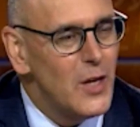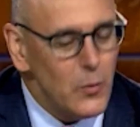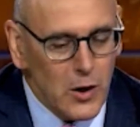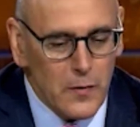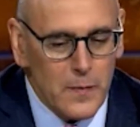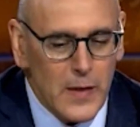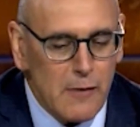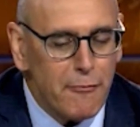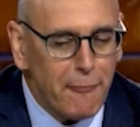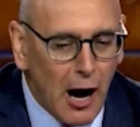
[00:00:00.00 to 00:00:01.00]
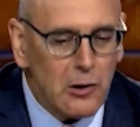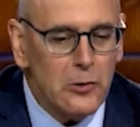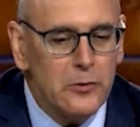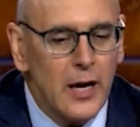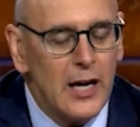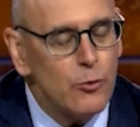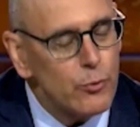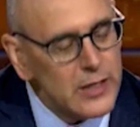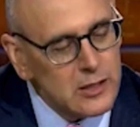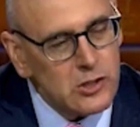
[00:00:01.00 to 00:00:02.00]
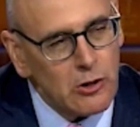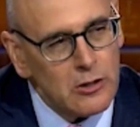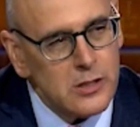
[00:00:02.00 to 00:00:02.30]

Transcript: Well, they followed a research